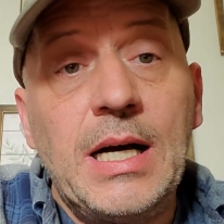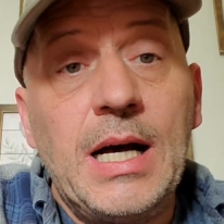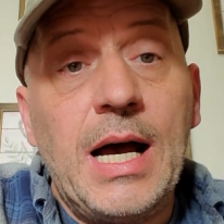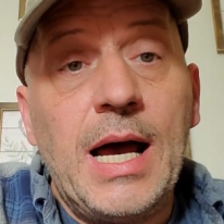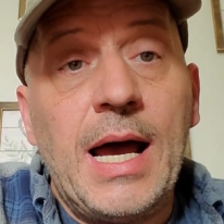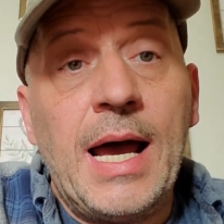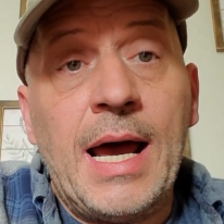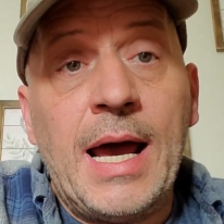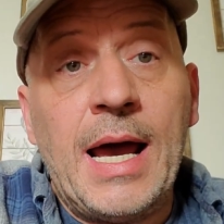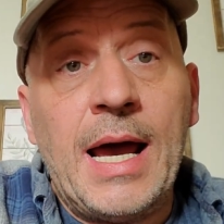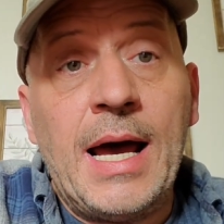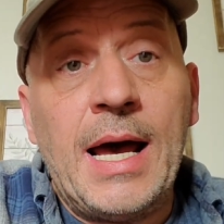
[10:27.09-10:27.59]

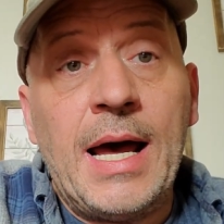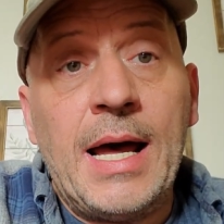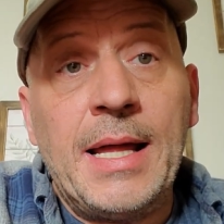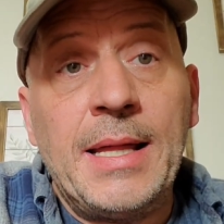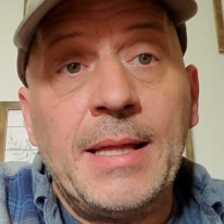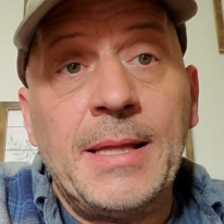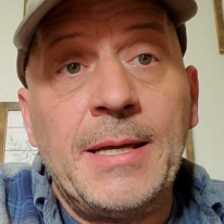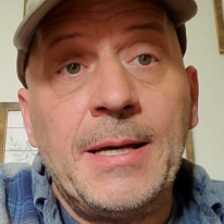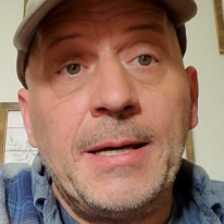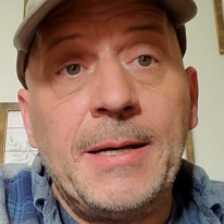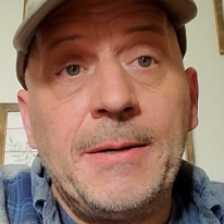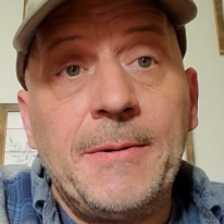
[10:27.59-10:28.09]

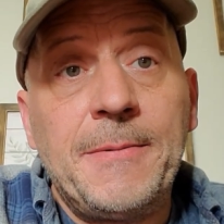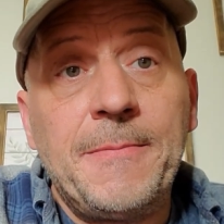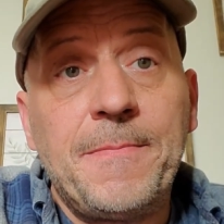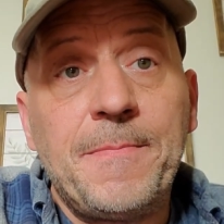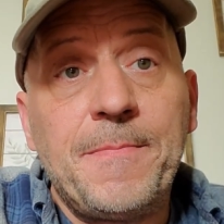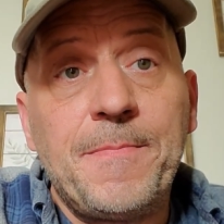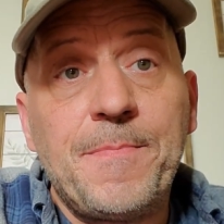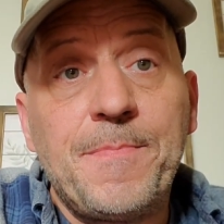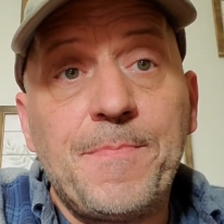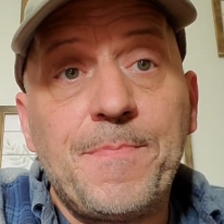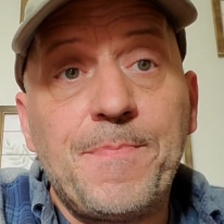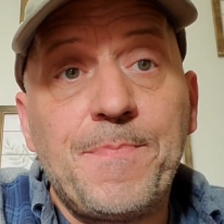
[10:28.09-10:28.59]
And
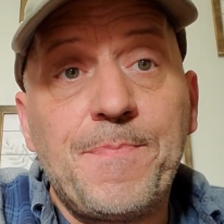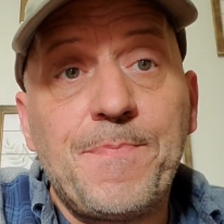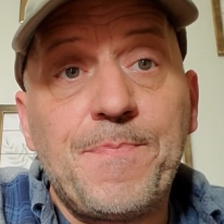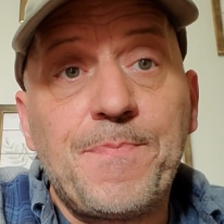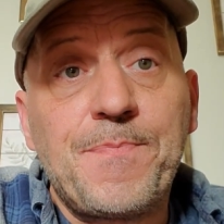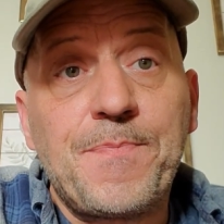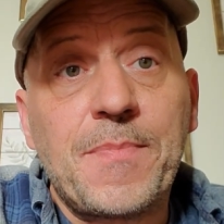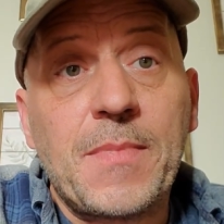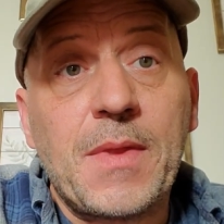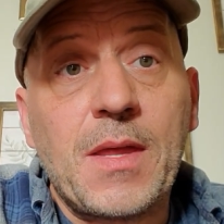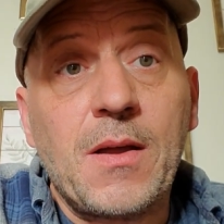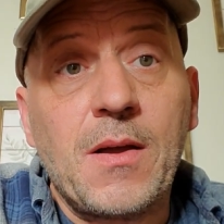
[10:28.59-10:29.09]

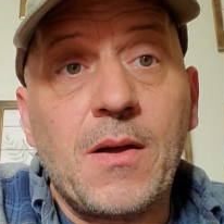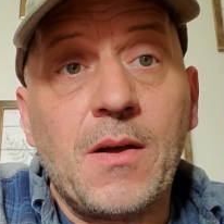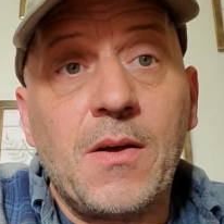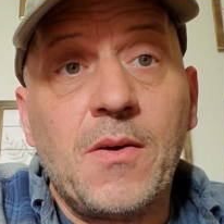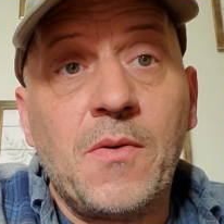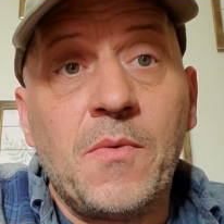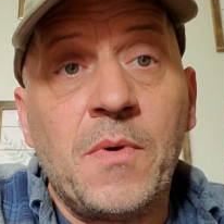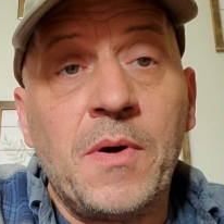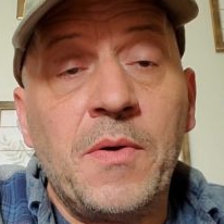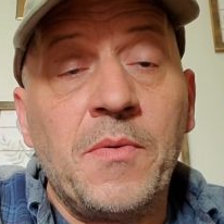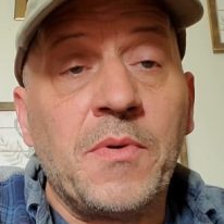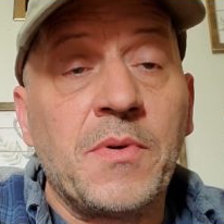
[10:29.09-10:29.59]

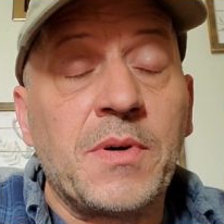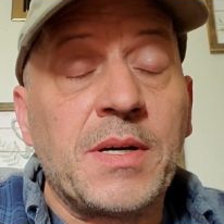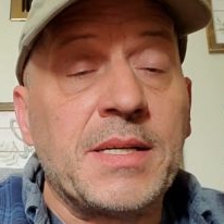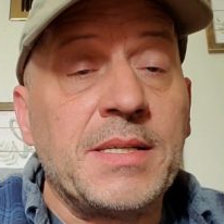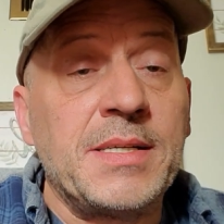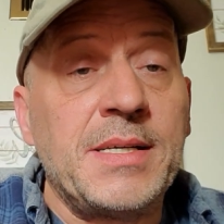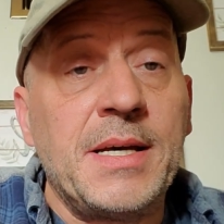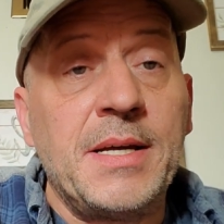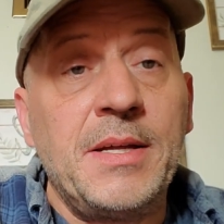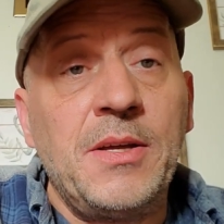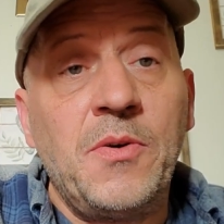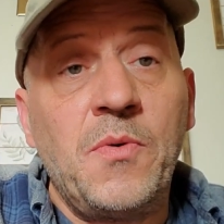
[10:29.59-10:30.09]
we will
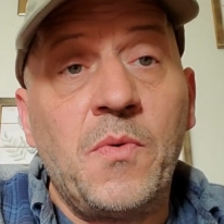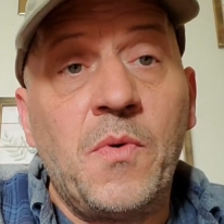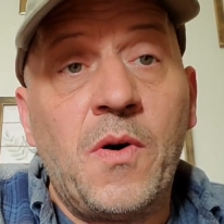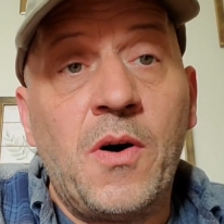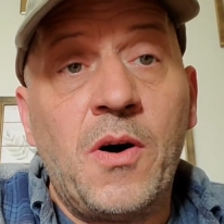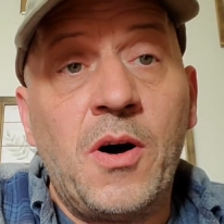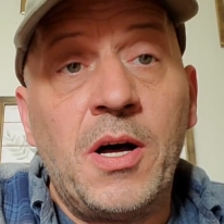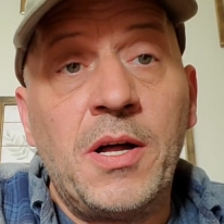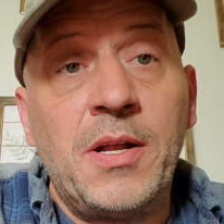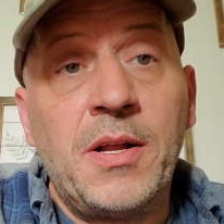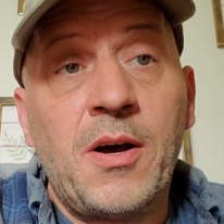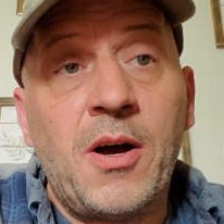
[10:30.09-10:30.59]
continue
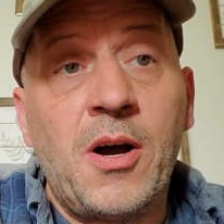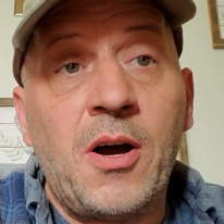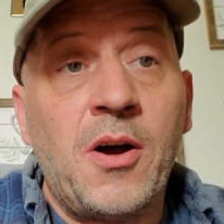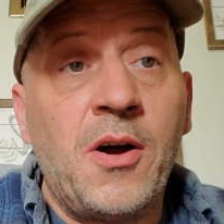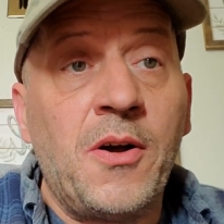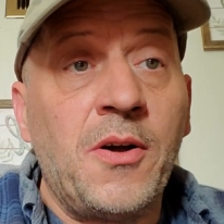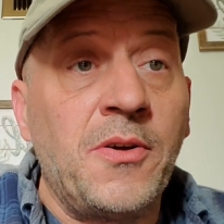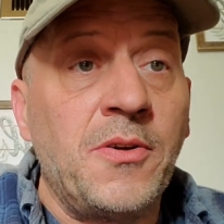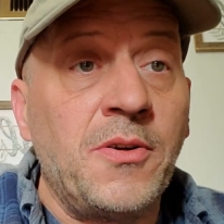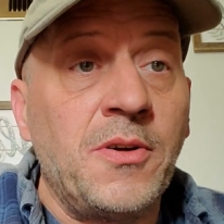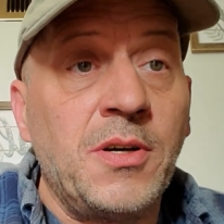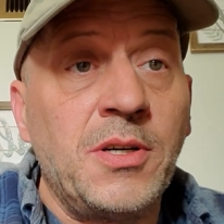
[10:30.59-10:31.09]
on
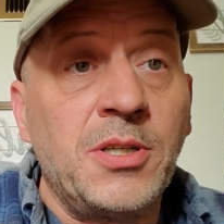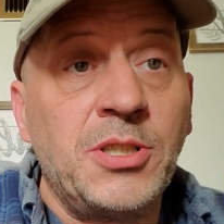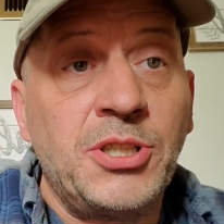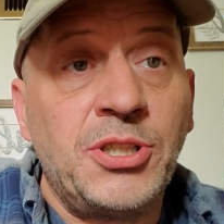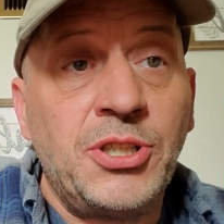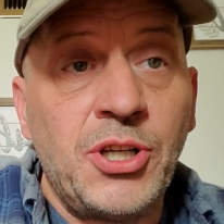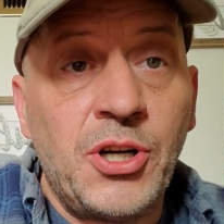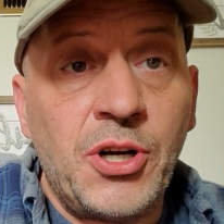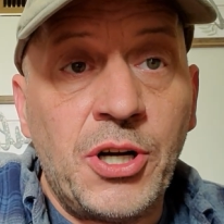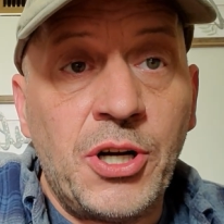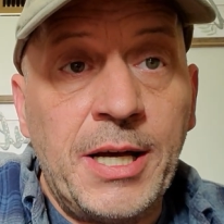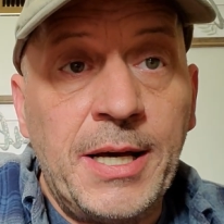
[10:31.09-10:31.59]
our
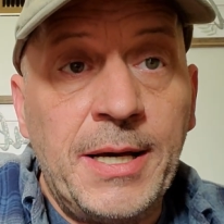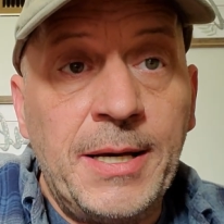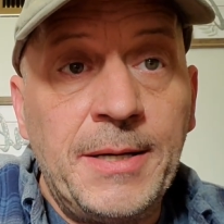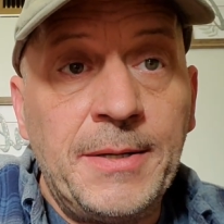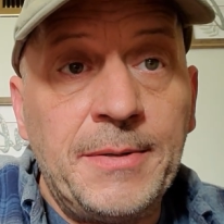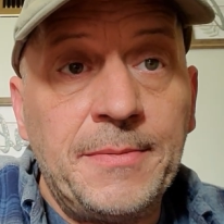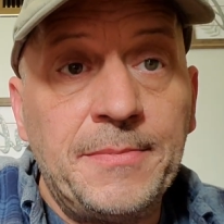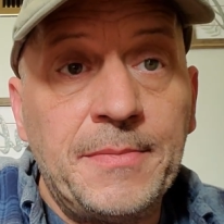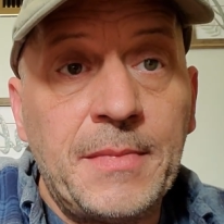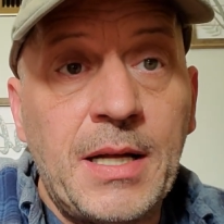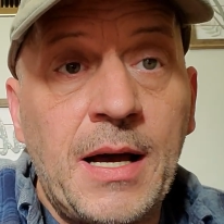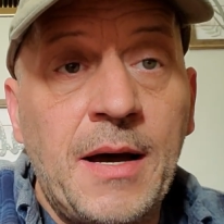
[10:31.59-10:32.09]
journey.
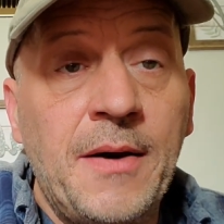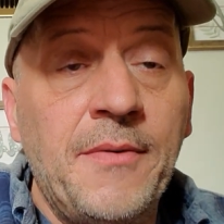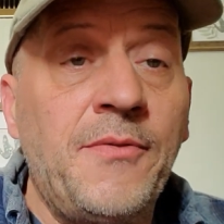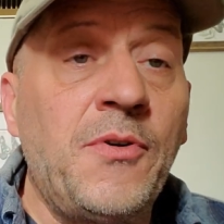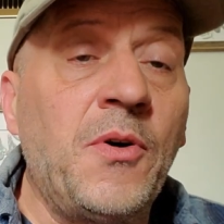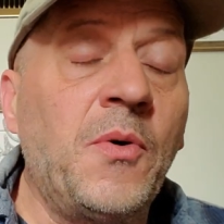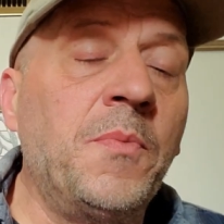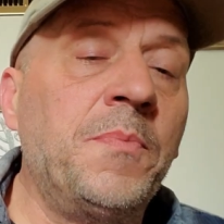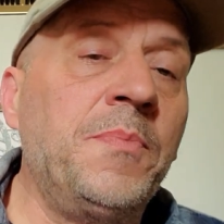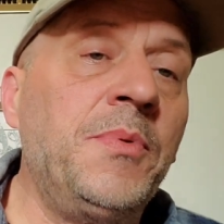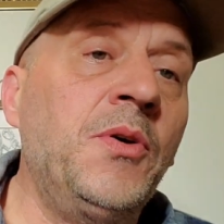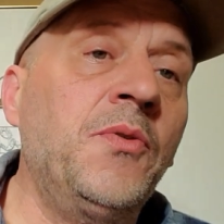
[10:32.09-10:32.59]
I
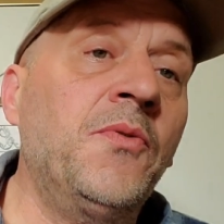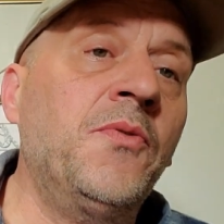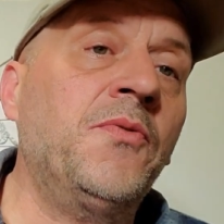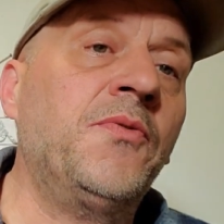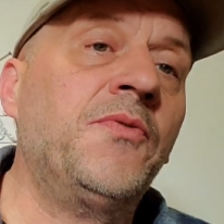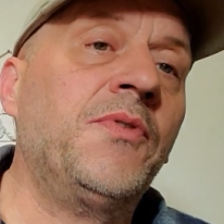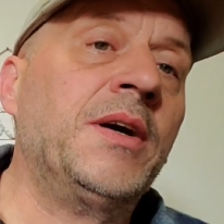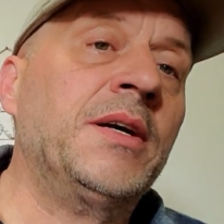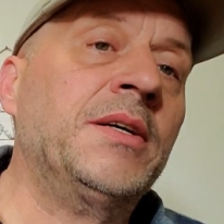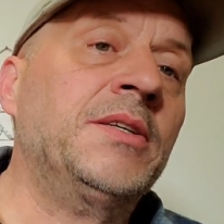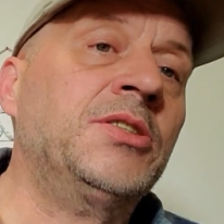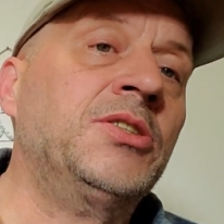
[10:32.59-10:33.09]
hope you've
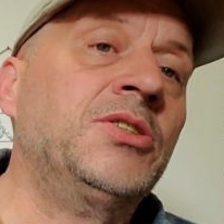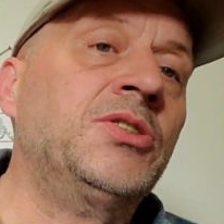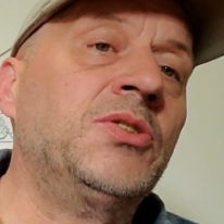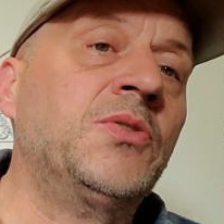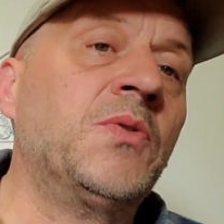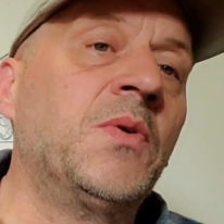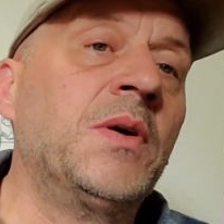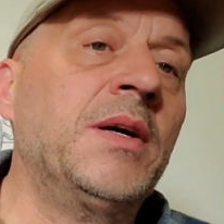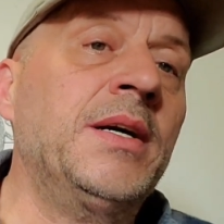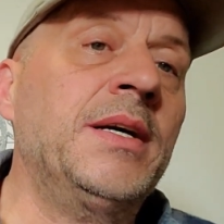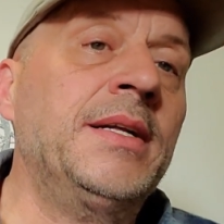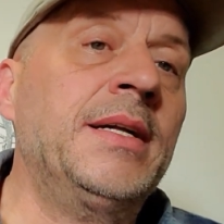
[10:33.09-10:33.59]

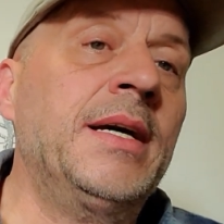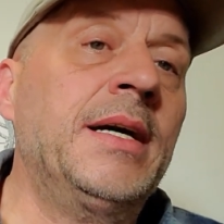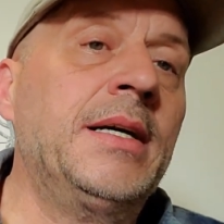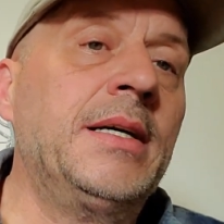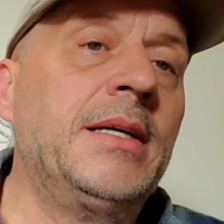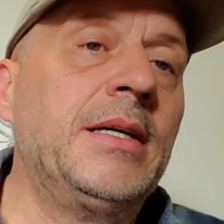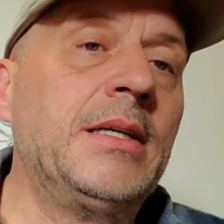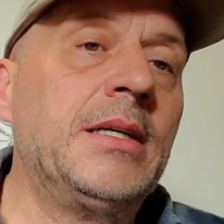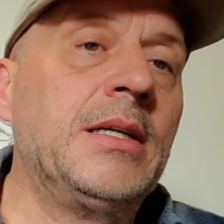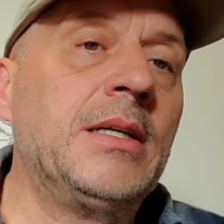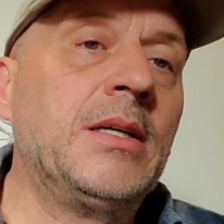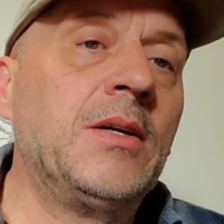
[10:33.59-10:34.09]
enjoyed
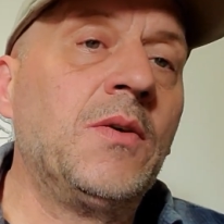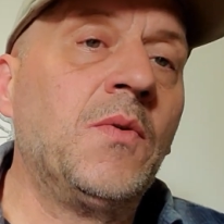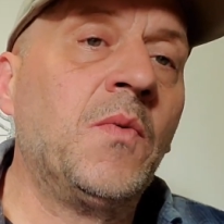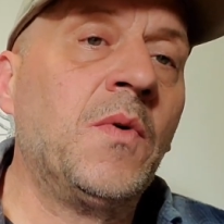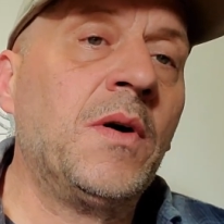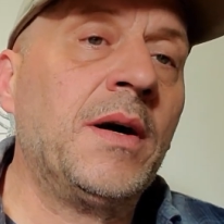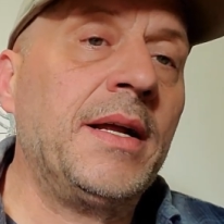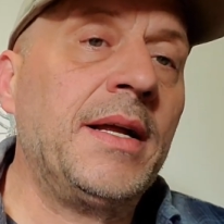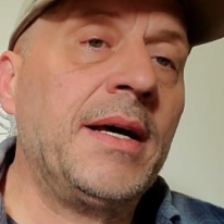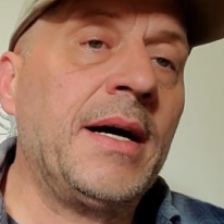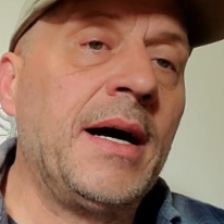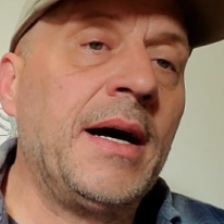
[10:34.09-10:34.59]

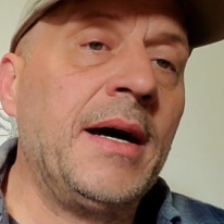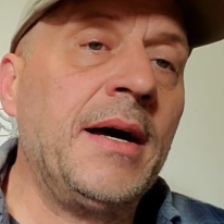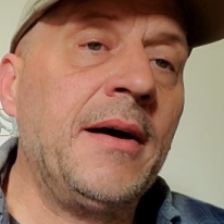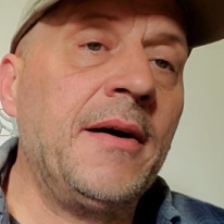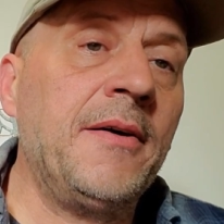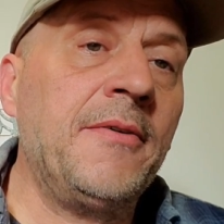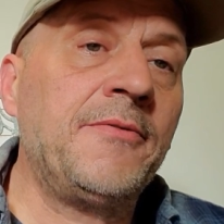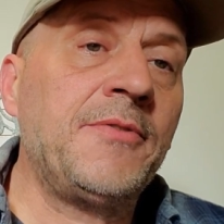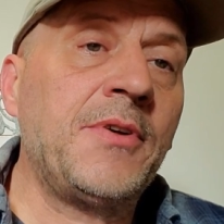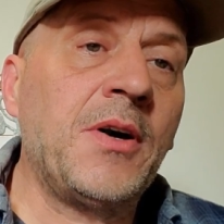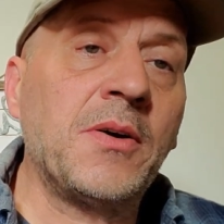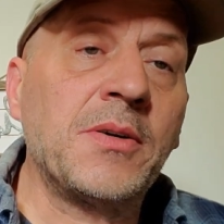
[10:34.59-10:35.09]
what I
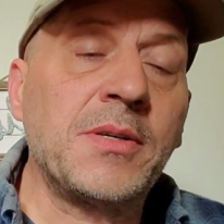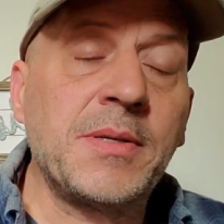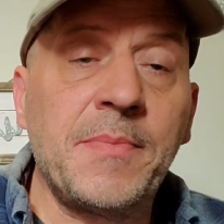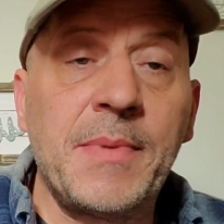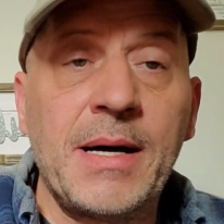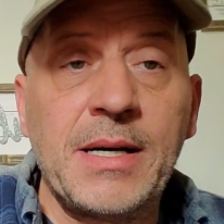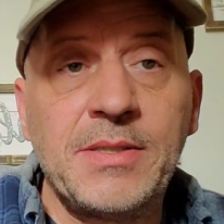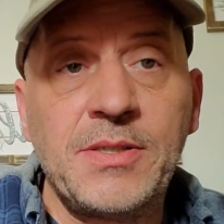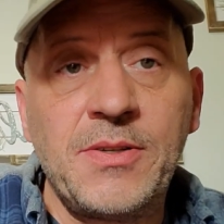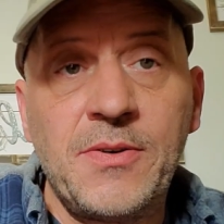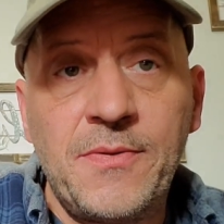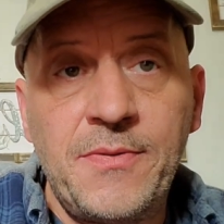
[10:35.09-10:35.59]
have talked
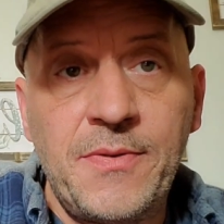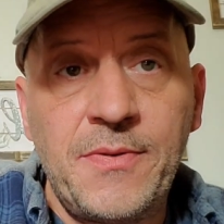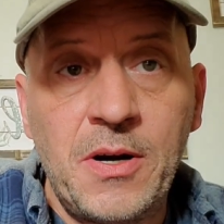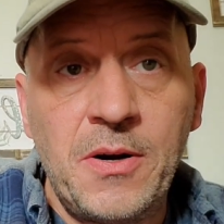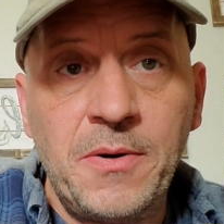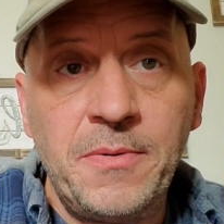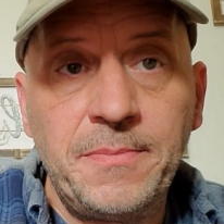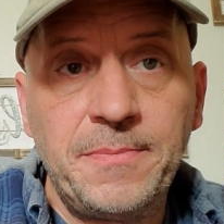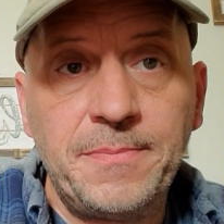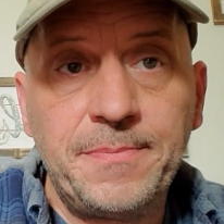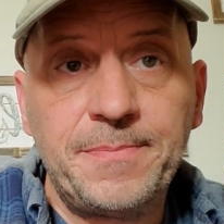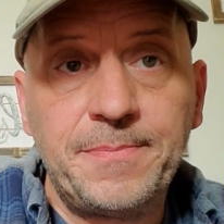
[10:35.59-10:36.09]
about so far.